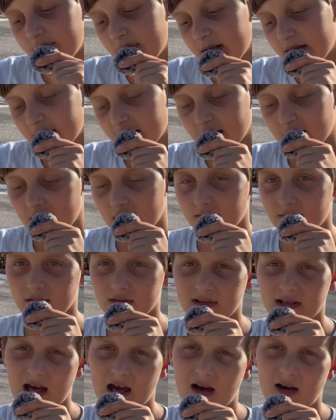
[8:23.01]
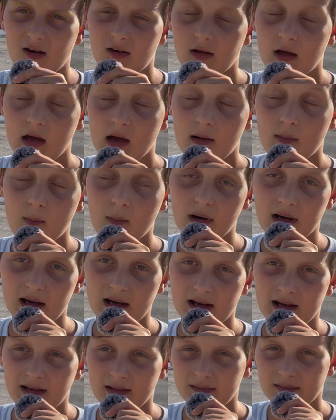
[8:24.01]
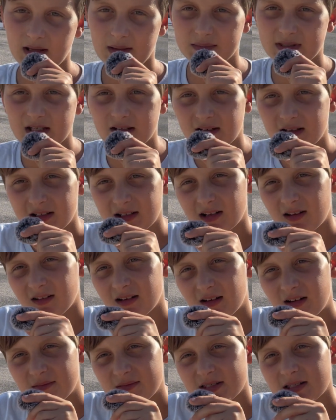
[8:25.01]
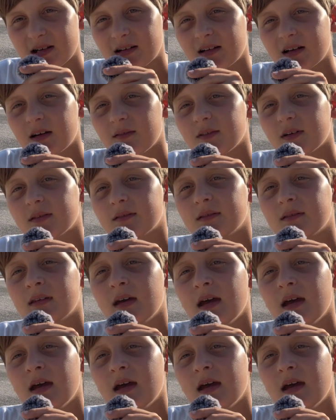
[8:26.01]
Pete Uncovered now, but I'm still going to call it Harborside Uncovered.